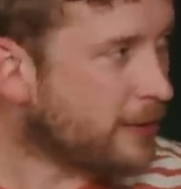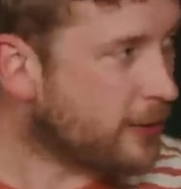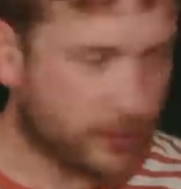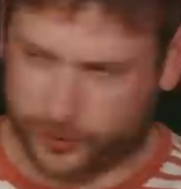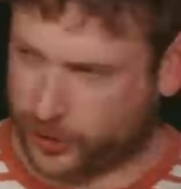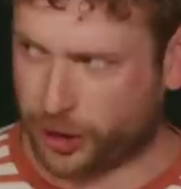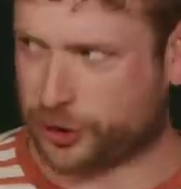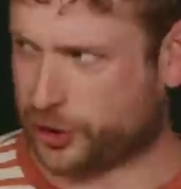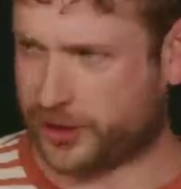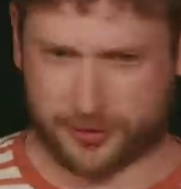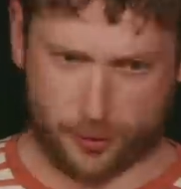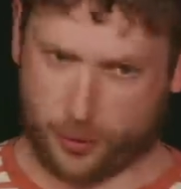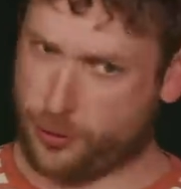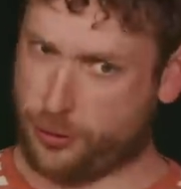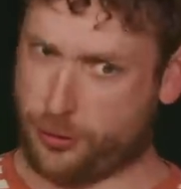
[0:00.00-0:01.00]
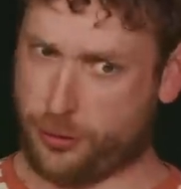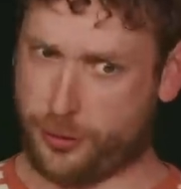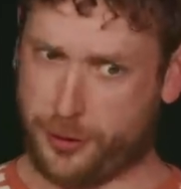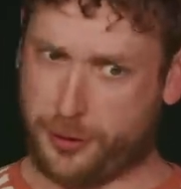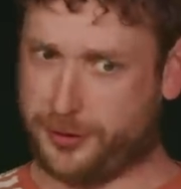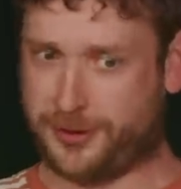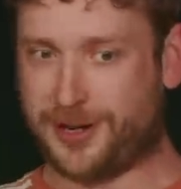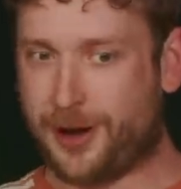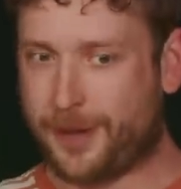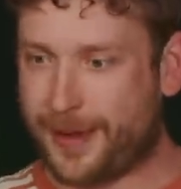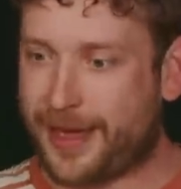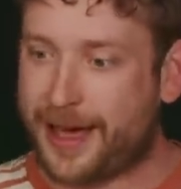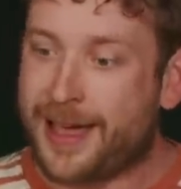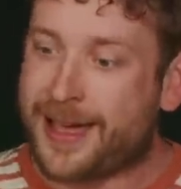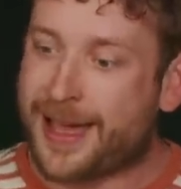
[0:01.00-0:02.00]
socialist, no, no, no, don't know about that.